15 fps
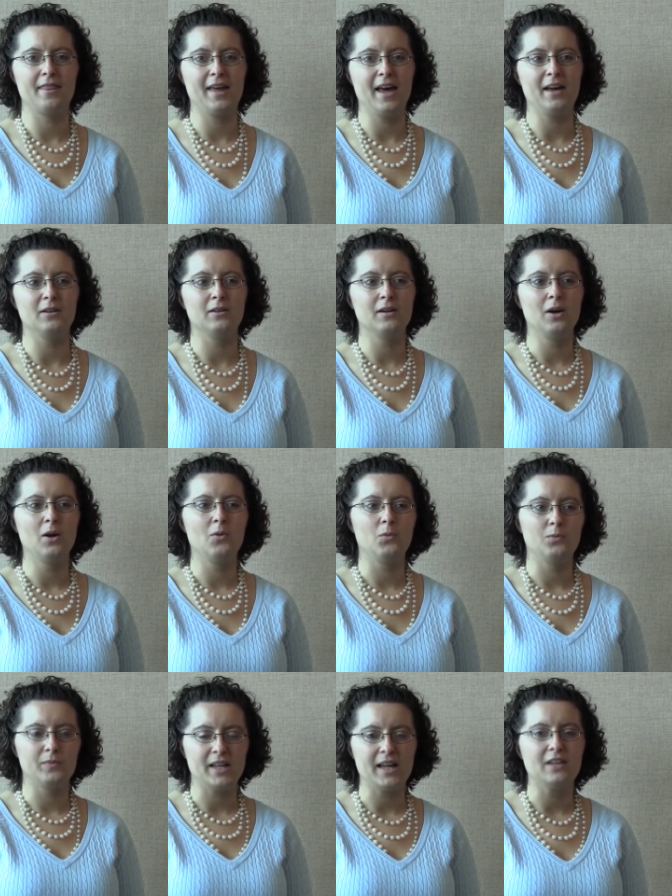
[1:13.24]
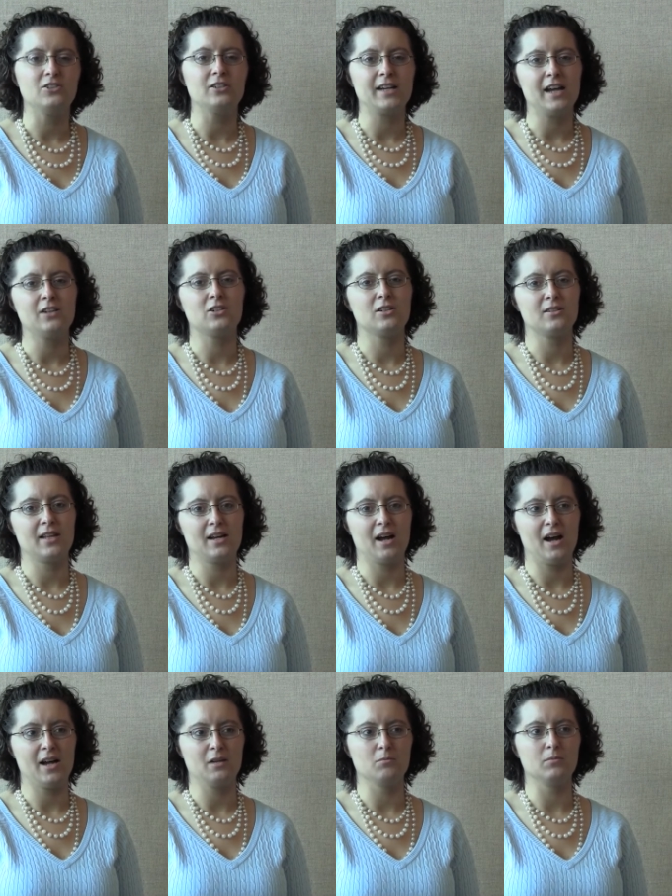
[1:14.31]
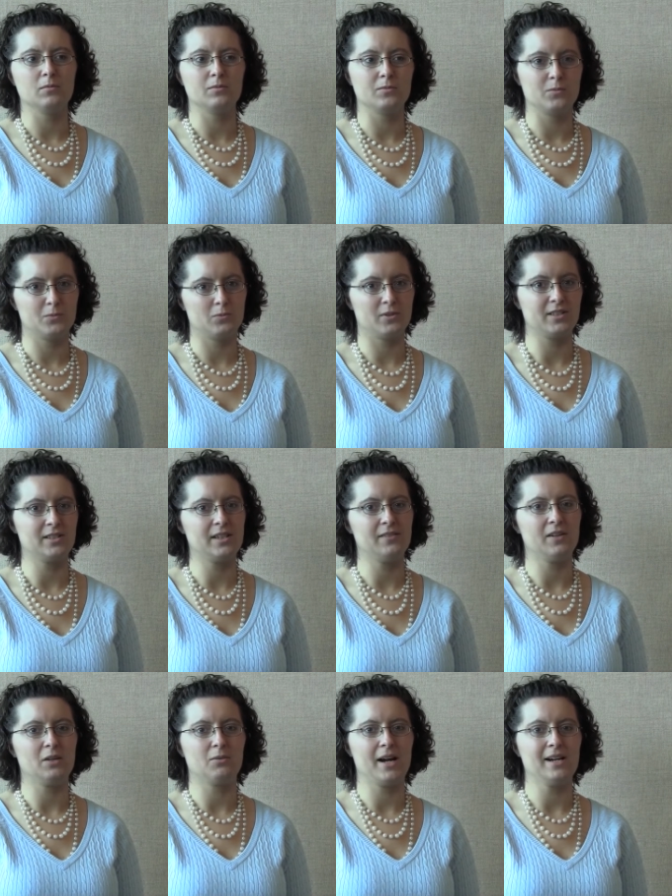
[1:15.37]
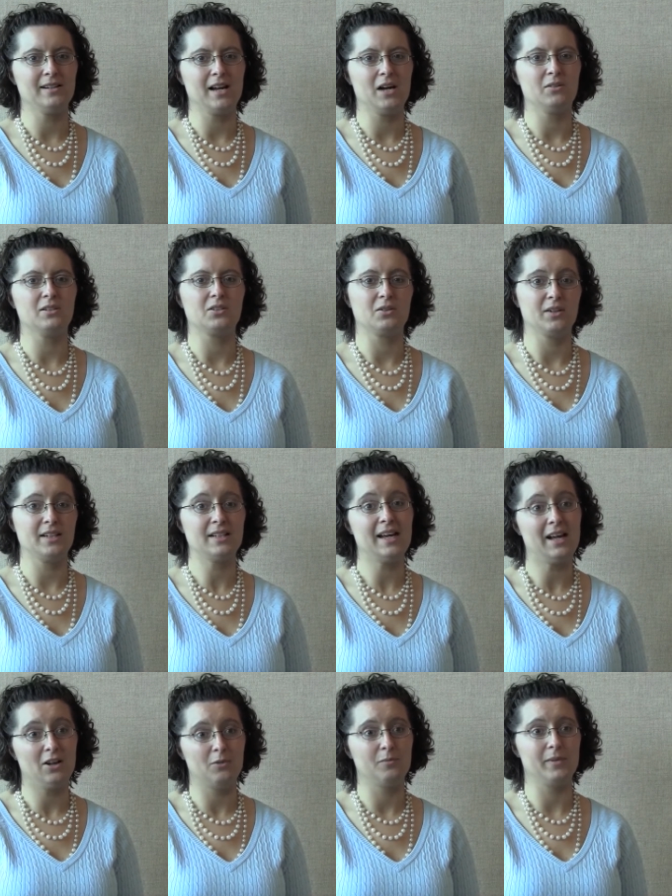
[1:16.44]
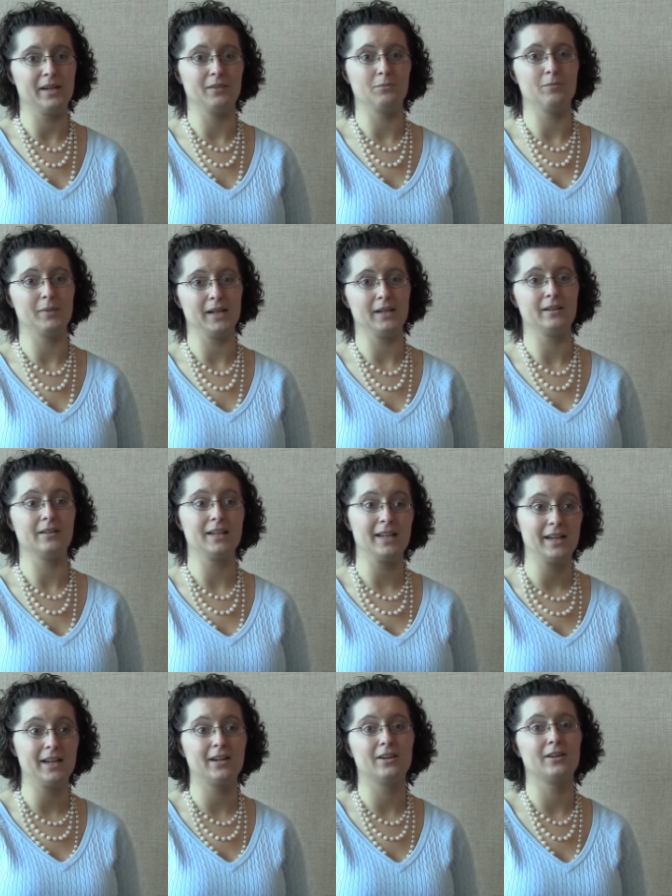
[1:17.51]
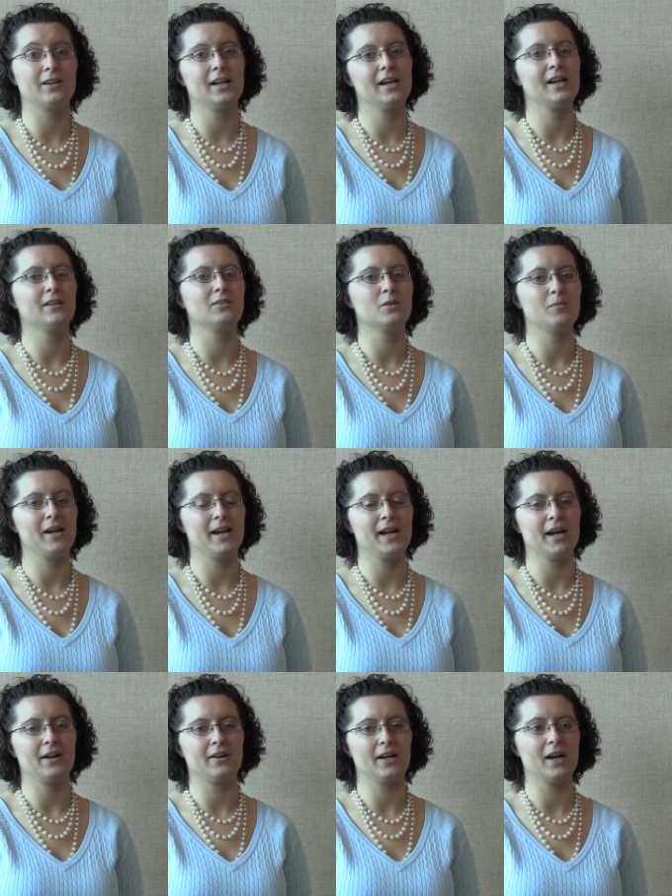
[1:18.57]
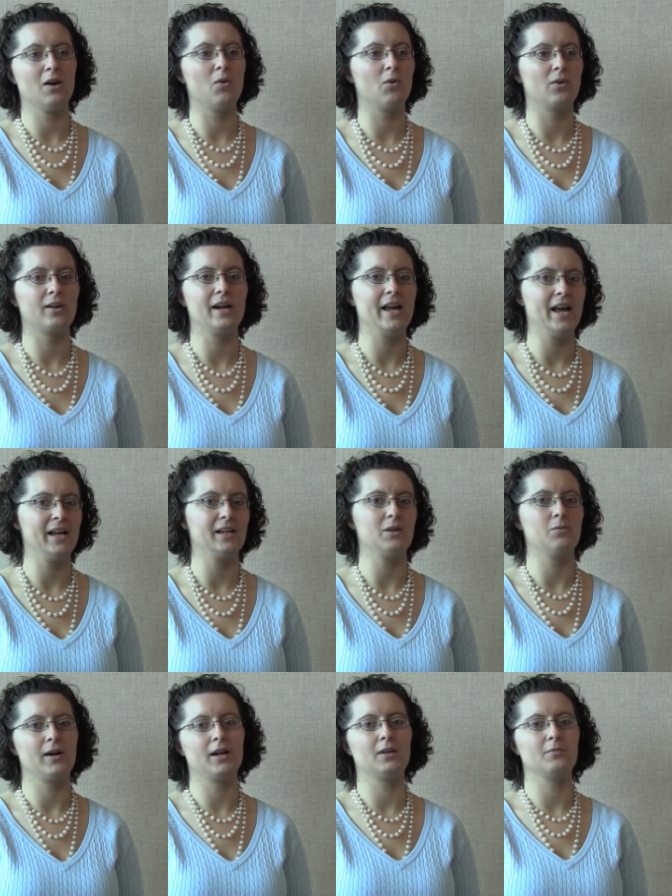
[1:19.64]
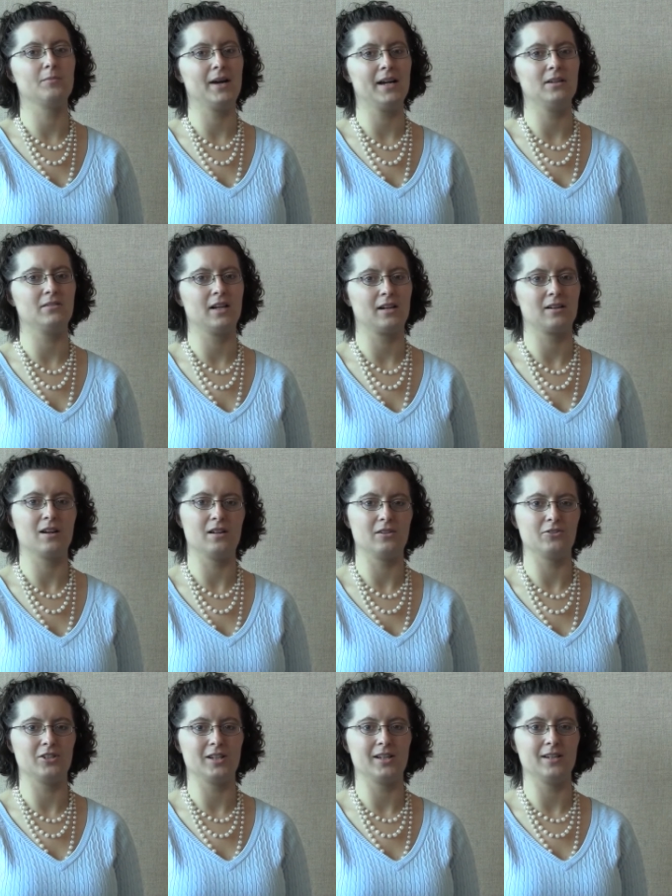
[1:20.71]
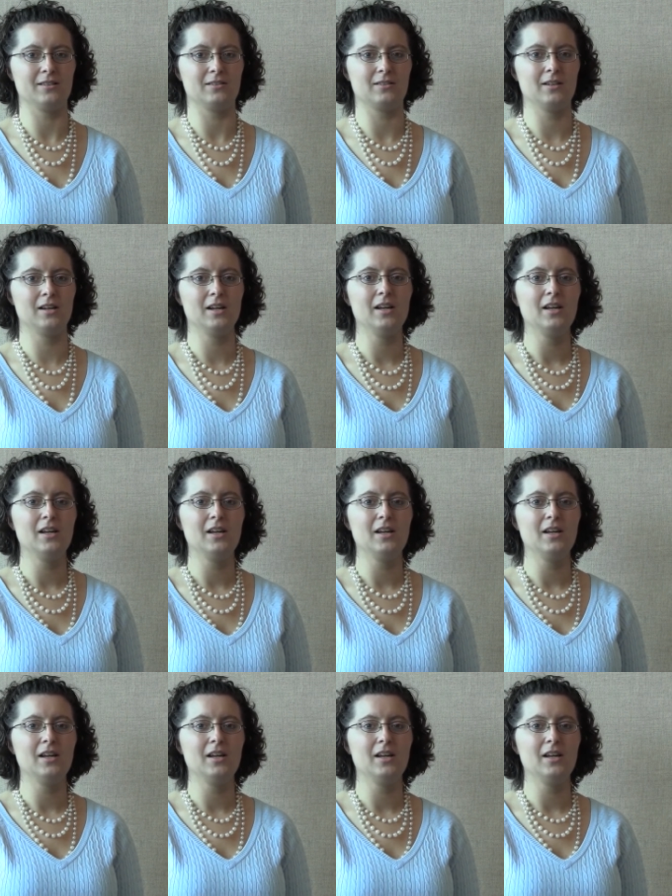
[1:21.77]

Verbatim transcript: that the education that I'm receiving right now is going to help me be here in the Bay Area or anywhere biotechnology is.